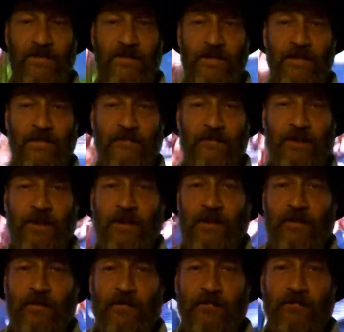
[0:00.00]
next
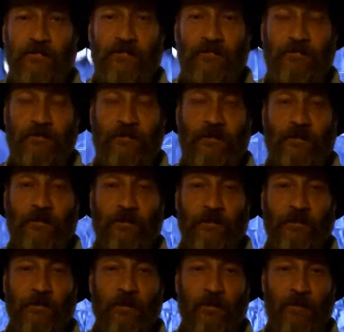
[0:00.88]
video
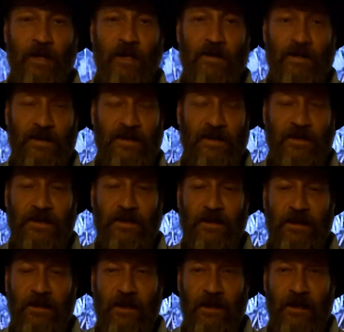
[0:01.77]
you're about to
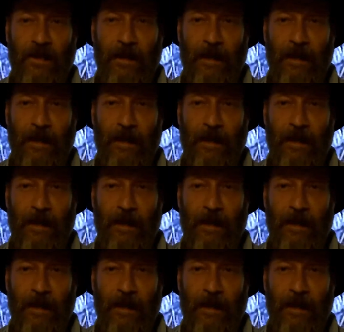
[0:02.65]
see